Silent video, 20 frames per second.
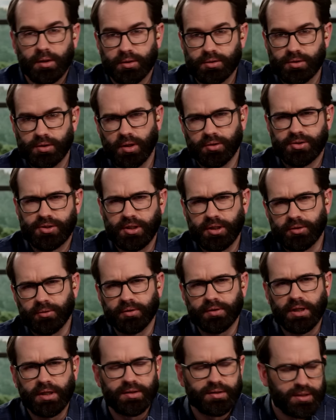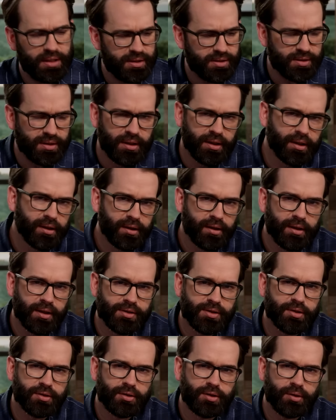It's no secret that Disney
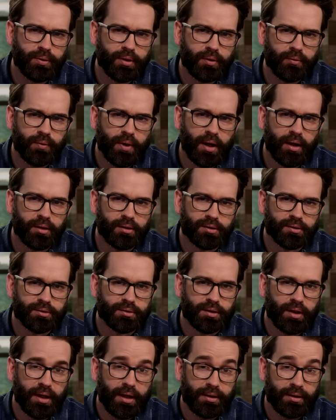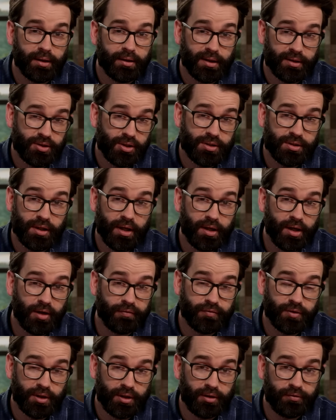isn't doing well lately. They just laid
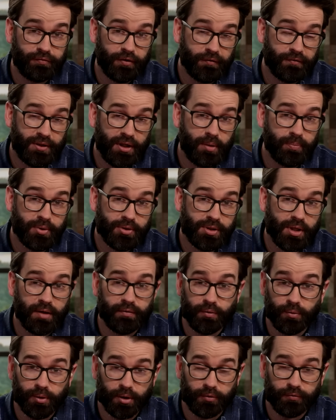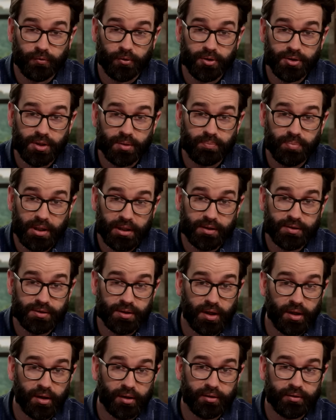off nearly 15% of the workforce at
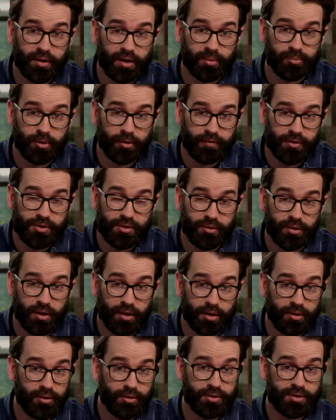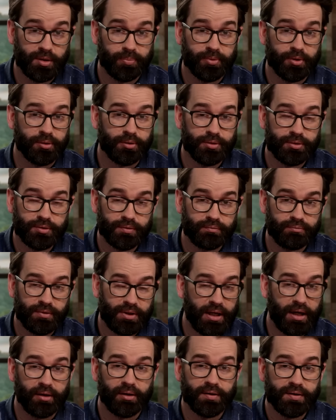Pixar, their movie studio that used to produce
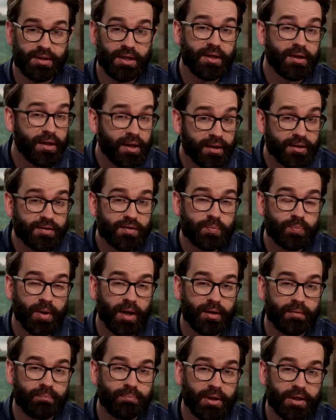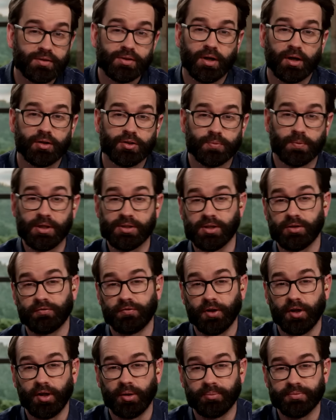guaranteed hits, but Pixar's recent
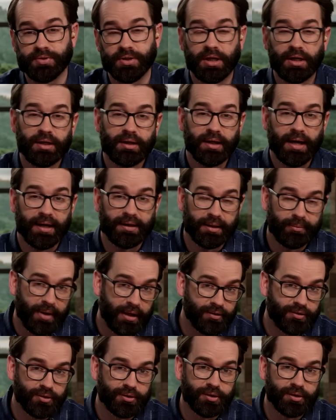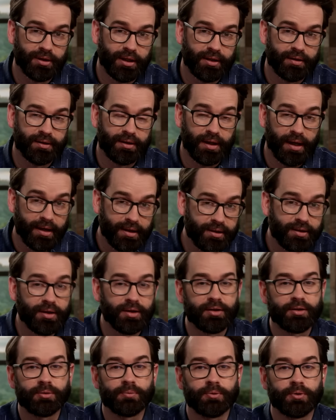films, Elemental and
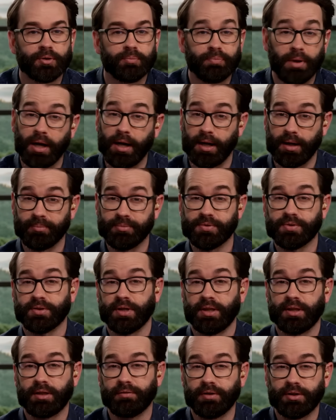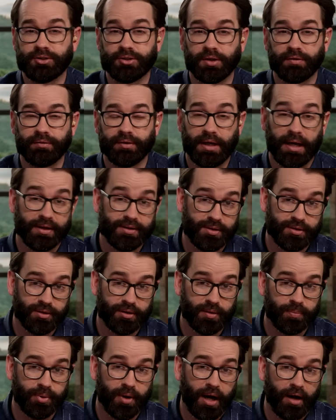Lightyear, were bombs, and the division hasn't
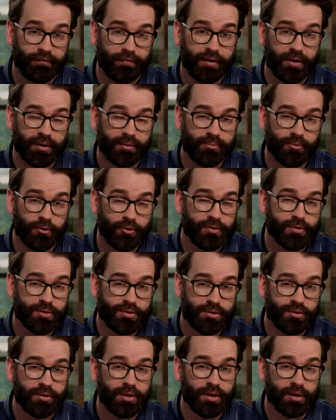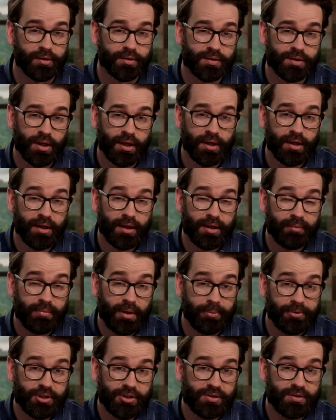turned a profit in more than 2 years.
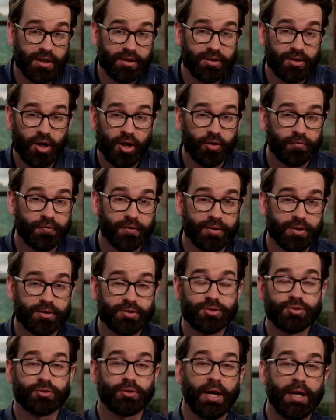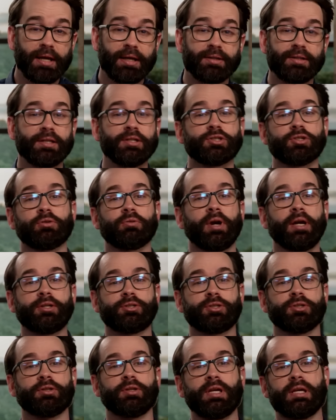People just didn't go for the strained
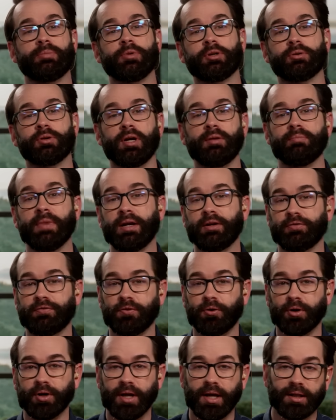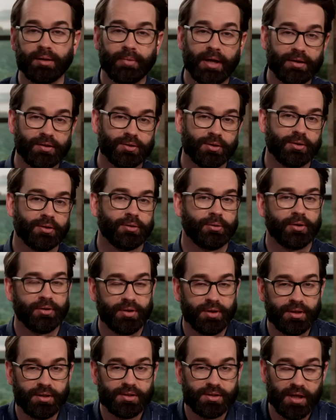interracial immigrant metaphor in Elemental or
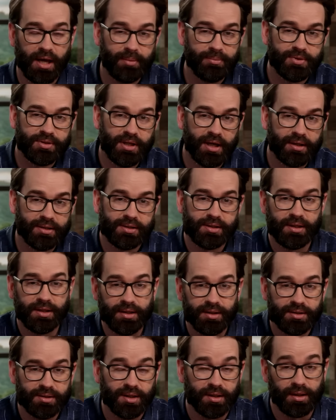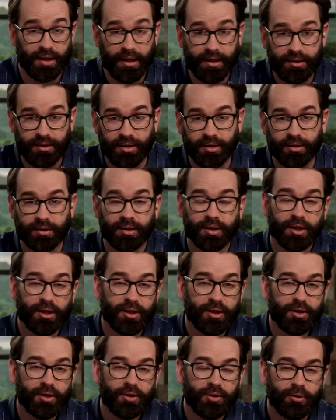the same-sex kiss in Lightyear
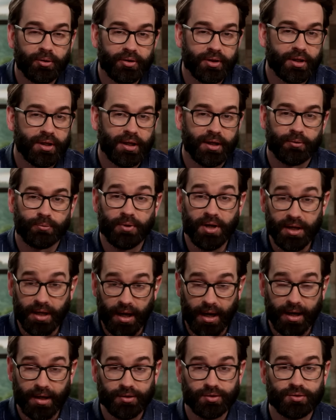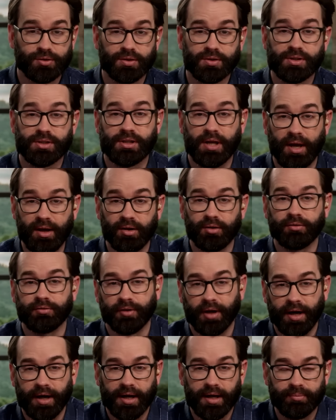or the kind of rehashed, stale
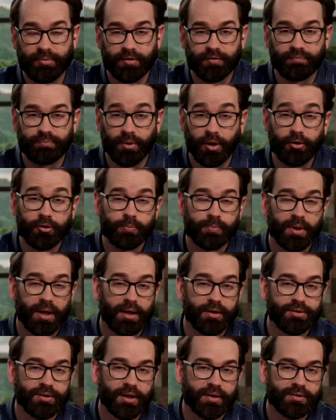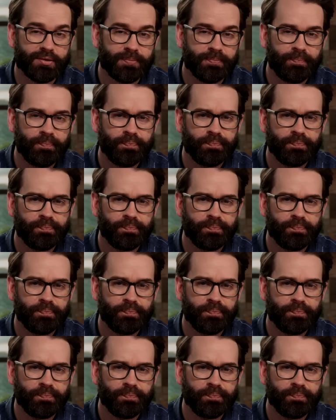vibe of both projects.